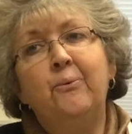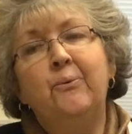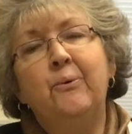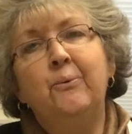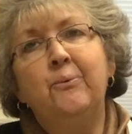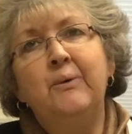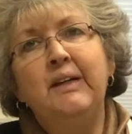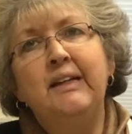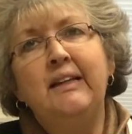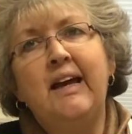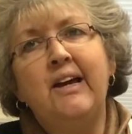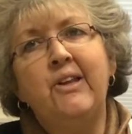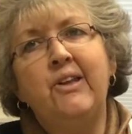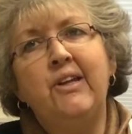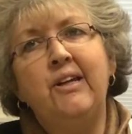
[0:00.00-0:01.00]

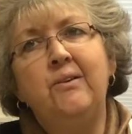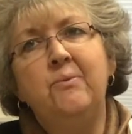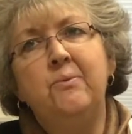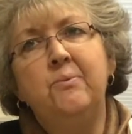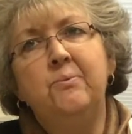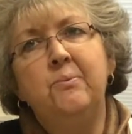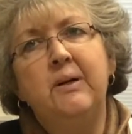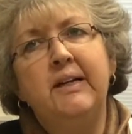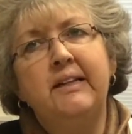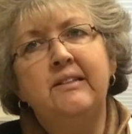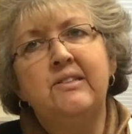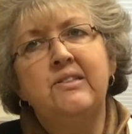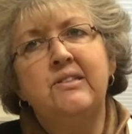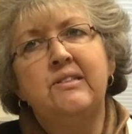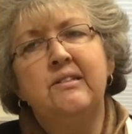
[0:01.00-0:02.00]
realizing
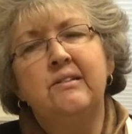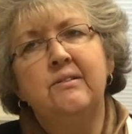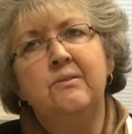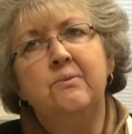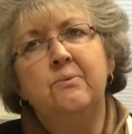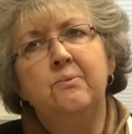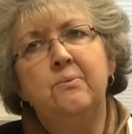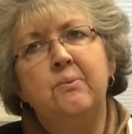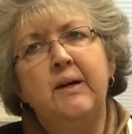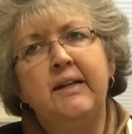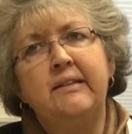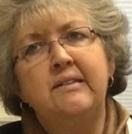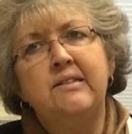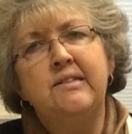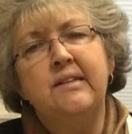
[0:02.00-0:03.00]
what
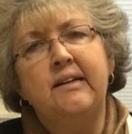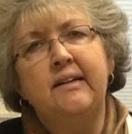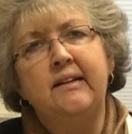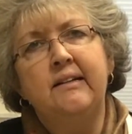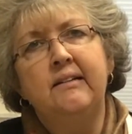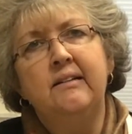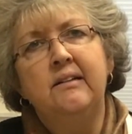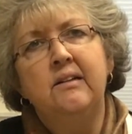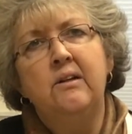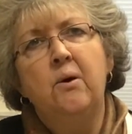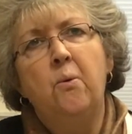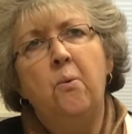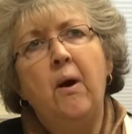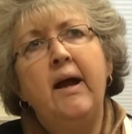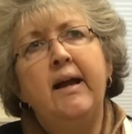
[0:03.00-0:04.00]
what, uh,
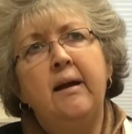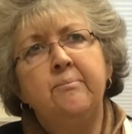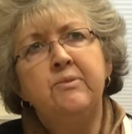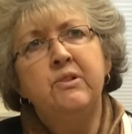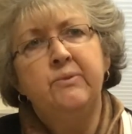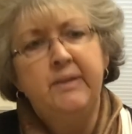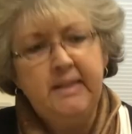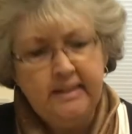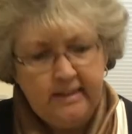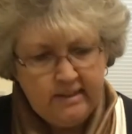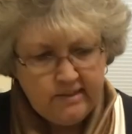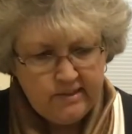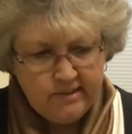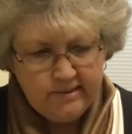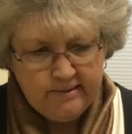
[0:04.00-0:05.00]
why I'm doing
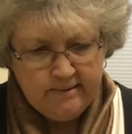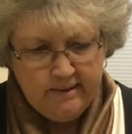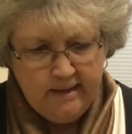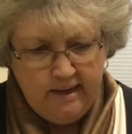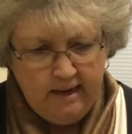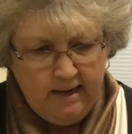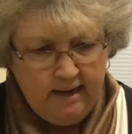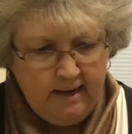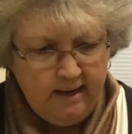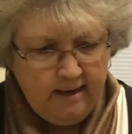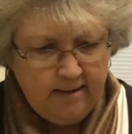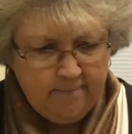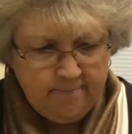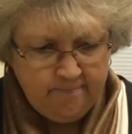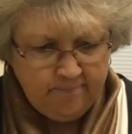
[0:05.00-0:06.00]
this.
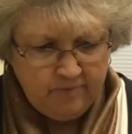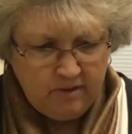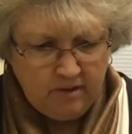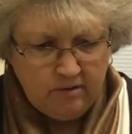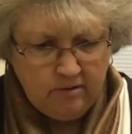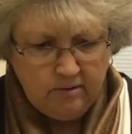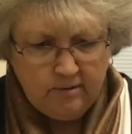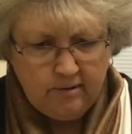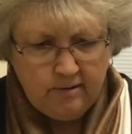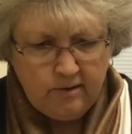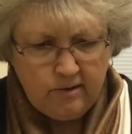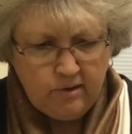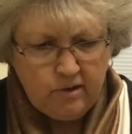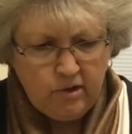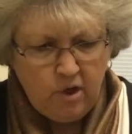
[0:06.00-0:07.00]
Um,
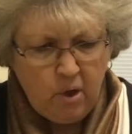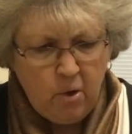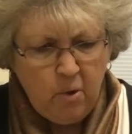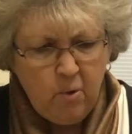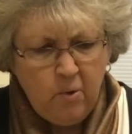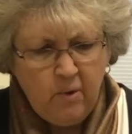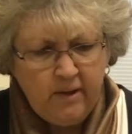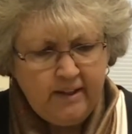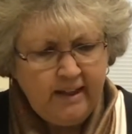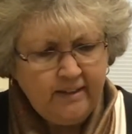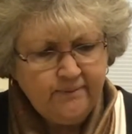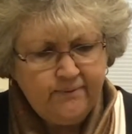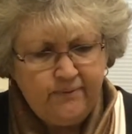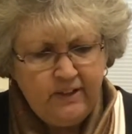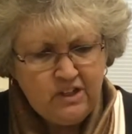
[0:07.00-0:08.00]
so
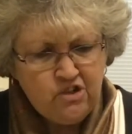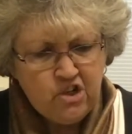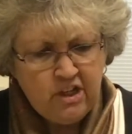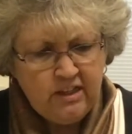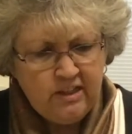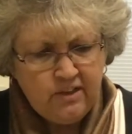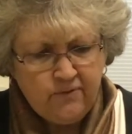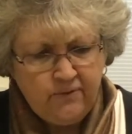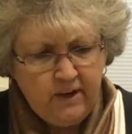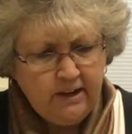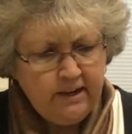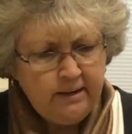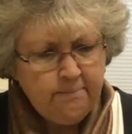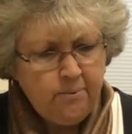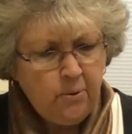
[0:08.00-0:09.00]
vision is
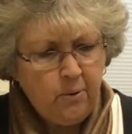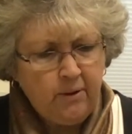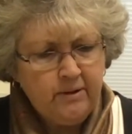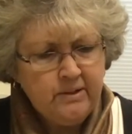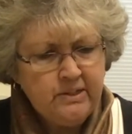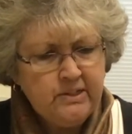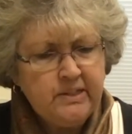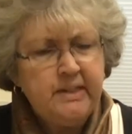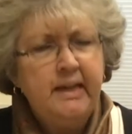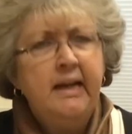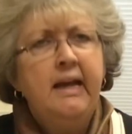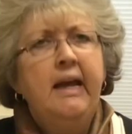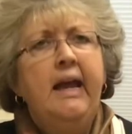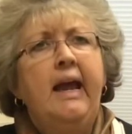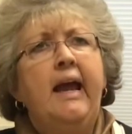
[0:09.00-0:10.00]
very important,
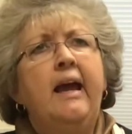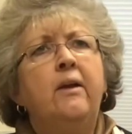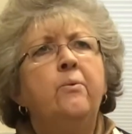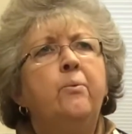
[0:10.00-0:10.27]
and